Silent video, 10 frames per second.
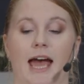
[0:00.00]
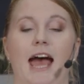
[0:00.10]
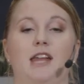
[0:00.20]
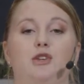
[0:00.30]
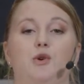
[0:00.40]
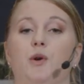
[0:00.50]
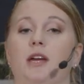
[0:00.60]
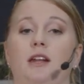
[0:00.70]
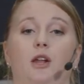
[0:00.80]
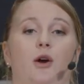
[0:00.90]
and you
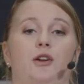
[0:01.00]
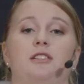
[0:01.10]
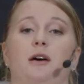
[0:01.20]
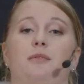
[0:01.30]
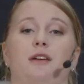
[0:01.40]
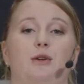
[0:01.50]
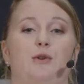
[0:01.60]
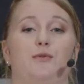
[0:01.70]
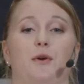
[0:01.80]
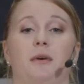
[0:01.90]
can learn something
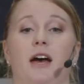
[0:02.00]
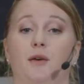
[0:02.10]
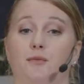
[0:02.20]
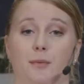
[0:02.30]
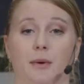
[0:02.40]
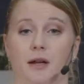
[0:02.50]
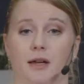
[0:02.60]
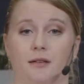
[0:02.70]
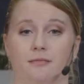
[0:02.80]
new from everybody.